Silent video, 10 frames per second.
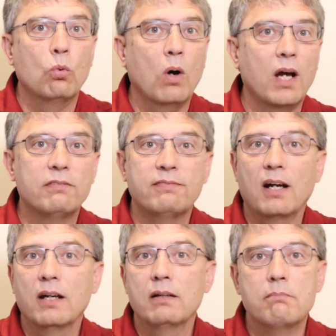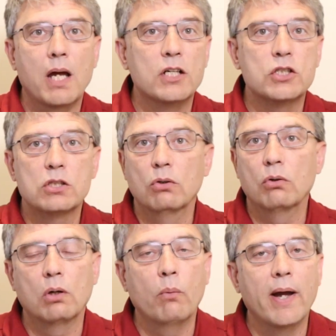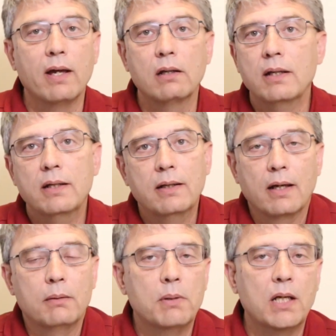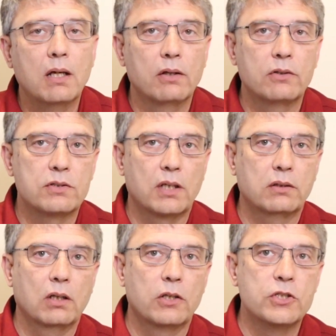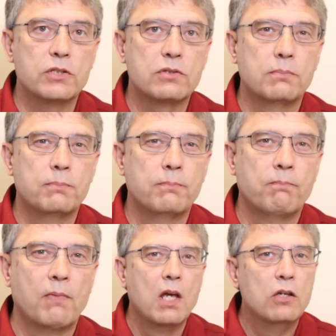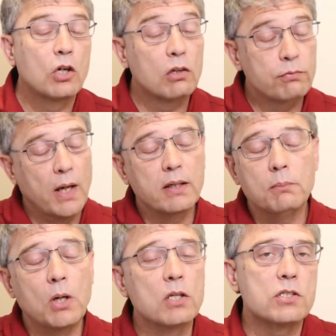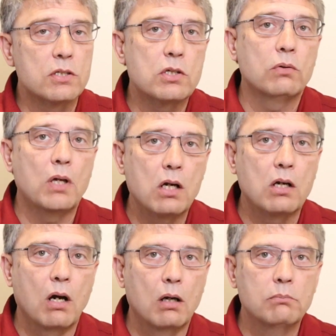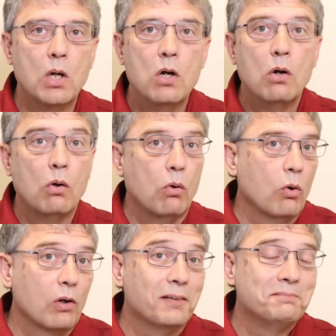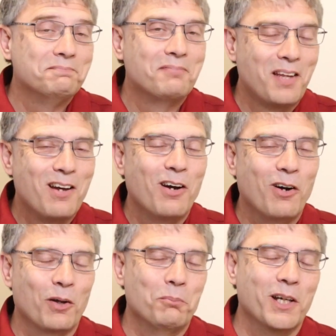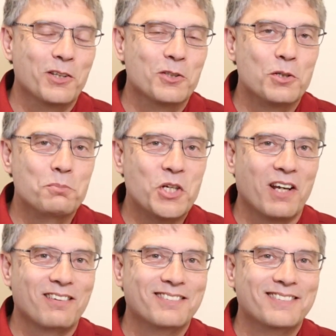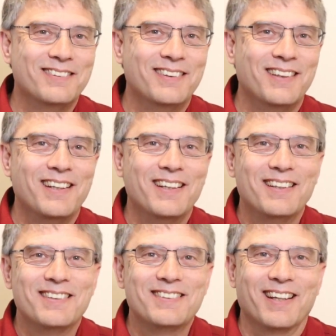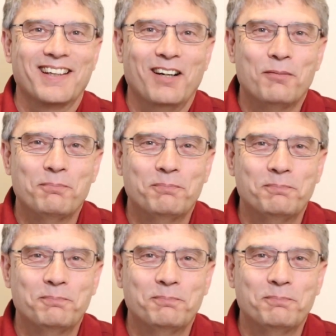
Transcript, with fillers: Wi-Fi, mesh, LoRaWAN, and many other technologies. You can find them on cisco dot com or on my YouTube channel. Take care.